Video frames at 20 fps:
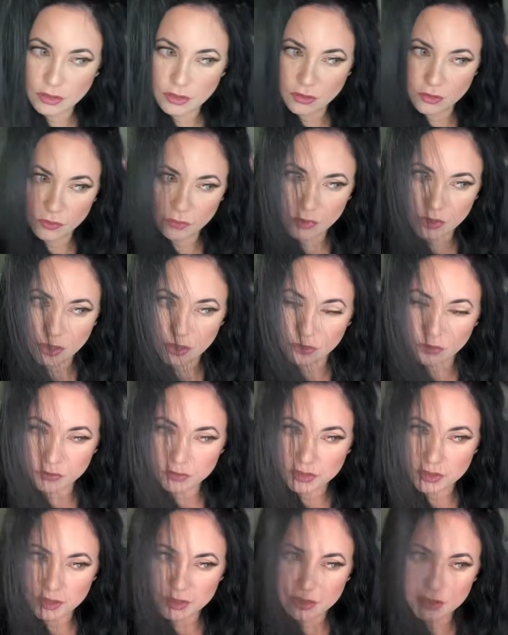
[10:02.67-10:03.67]
don't want to lose
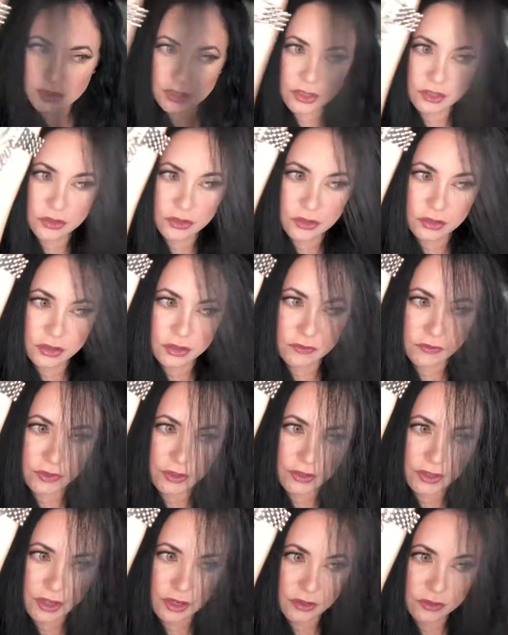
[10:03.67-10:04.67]
this section. It's
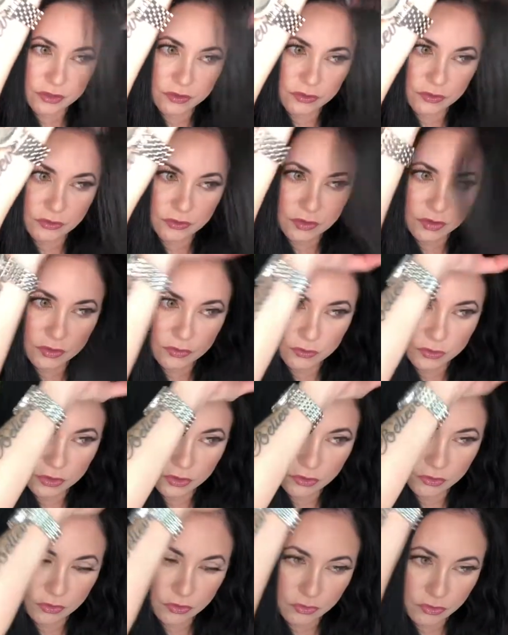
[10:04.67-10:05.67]
very hard to do this when
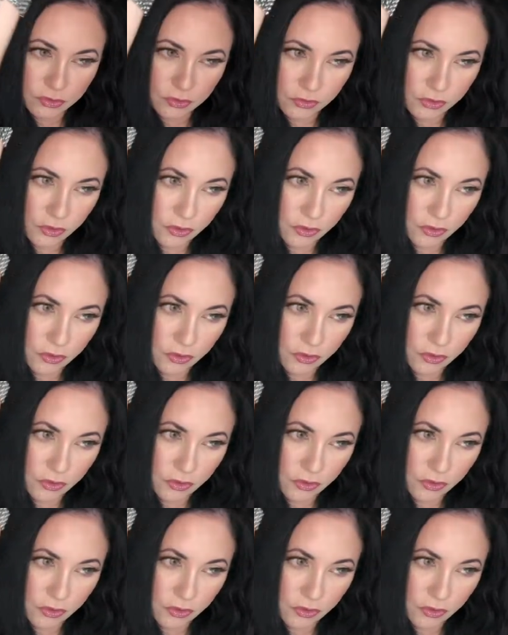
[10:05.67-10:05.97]
you're doing it on your